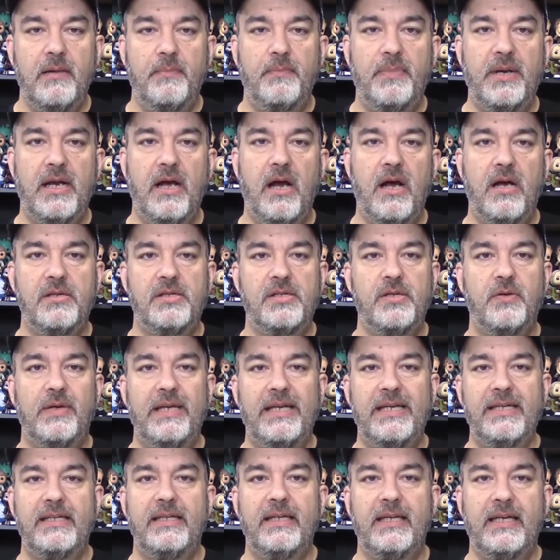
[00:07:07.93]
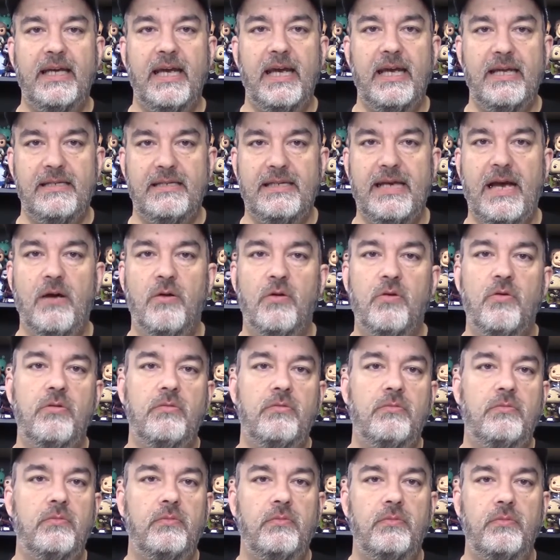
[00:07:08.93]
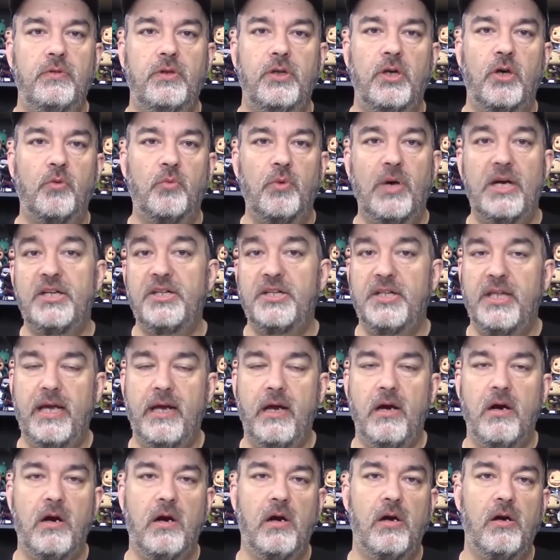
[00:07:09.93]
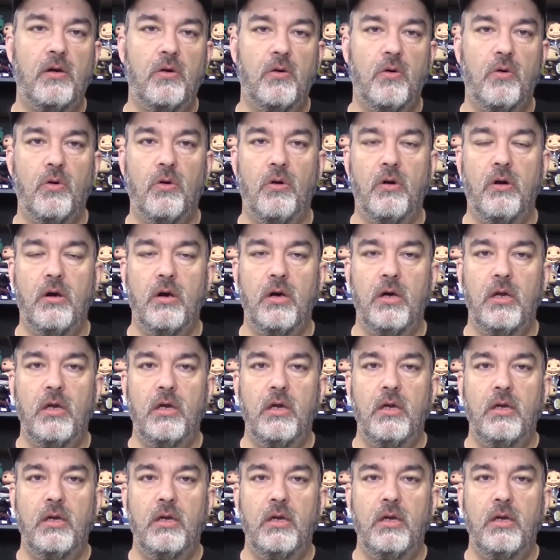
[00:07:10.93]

but it also indicates how rushed they are, or